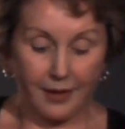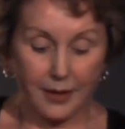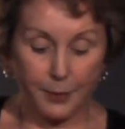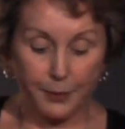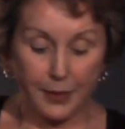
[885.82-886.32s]
And
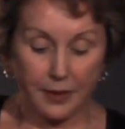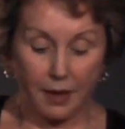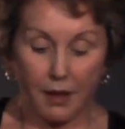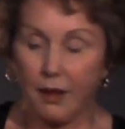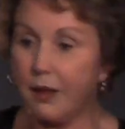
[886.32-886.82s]
it's a
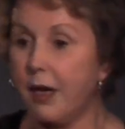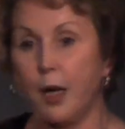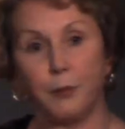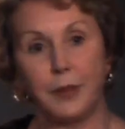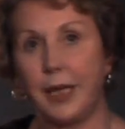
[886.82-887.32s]
bizarre
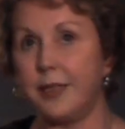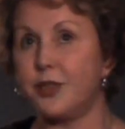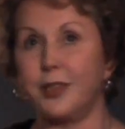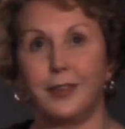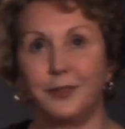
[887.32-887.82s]

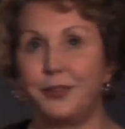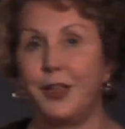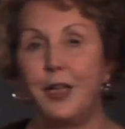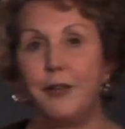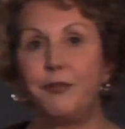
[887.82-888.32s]
combination of
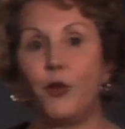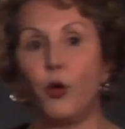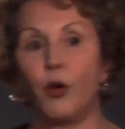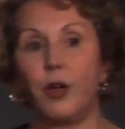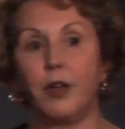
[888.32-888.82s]

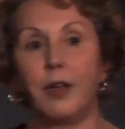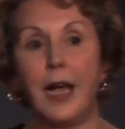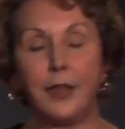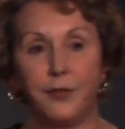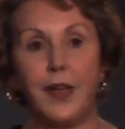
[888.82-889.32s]
4
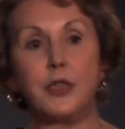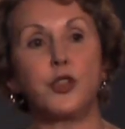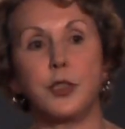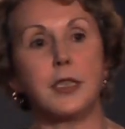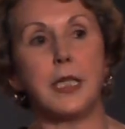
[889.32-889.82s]

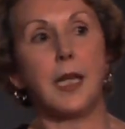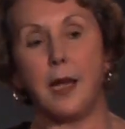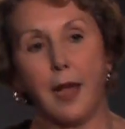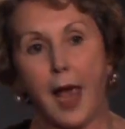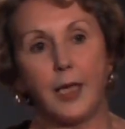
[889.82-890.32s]

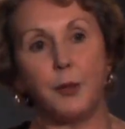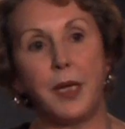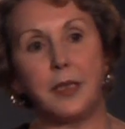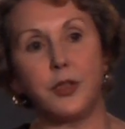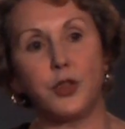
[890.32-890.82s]
adventure-seeking
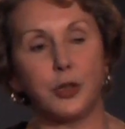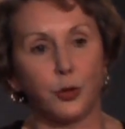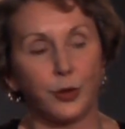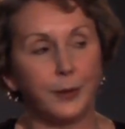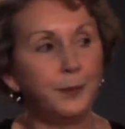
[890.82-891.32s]
animated
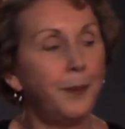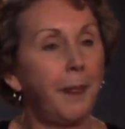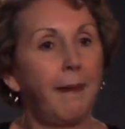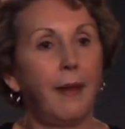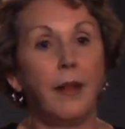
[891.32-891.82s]
children.
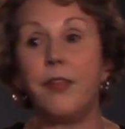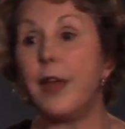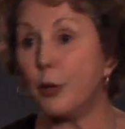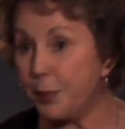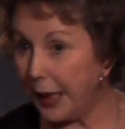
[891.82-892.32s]

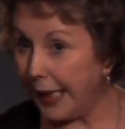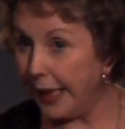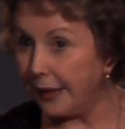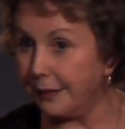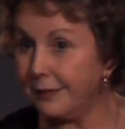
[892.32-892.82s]
They're
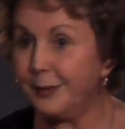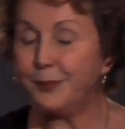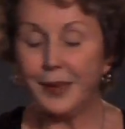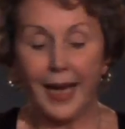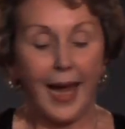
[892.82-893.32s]
playing.
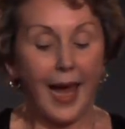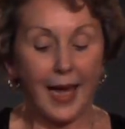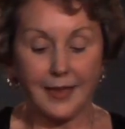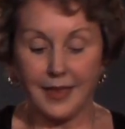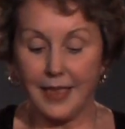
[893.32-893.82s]

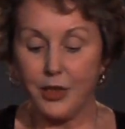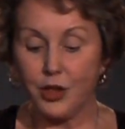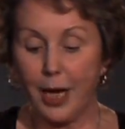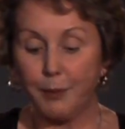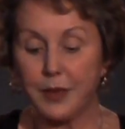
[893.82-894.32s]
And each
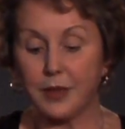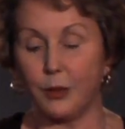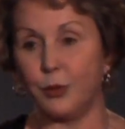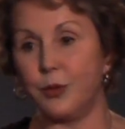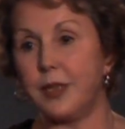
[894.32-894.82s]

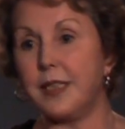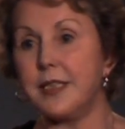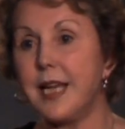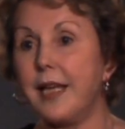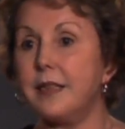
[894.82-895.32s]
episode
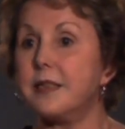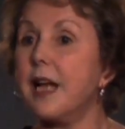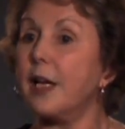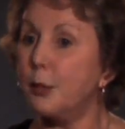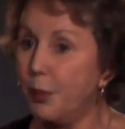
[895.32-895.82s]
contains
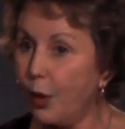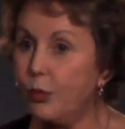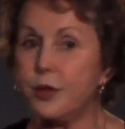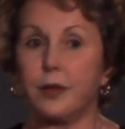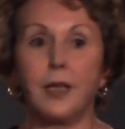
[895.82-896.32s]
a
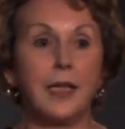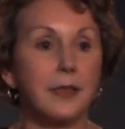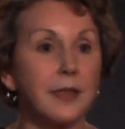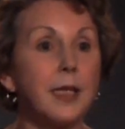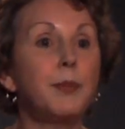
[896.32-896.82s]
composer
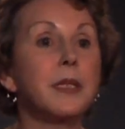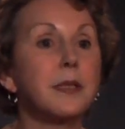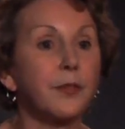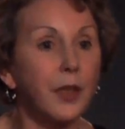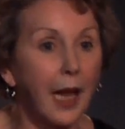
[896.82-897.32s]
and
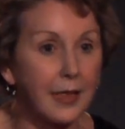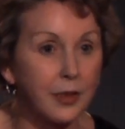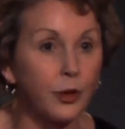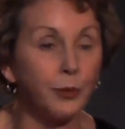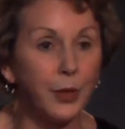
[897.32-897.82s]
snippets of
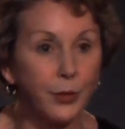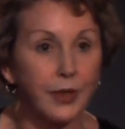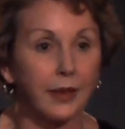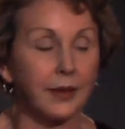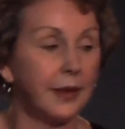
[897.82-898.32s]
classical
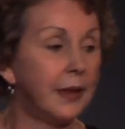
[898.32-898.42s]
music.